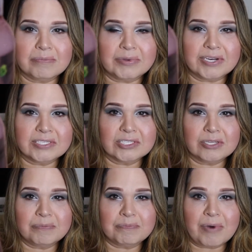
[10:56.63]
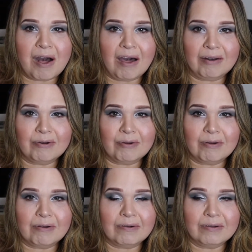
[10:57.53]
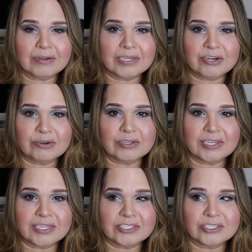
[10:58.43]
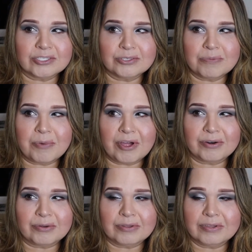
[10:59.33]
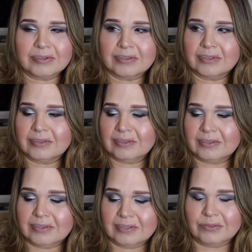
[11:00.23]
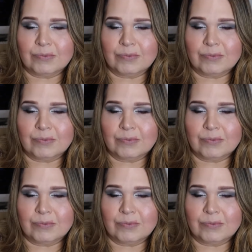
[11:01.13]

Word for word: But it's the bottle. Literally, it's just the bottle. The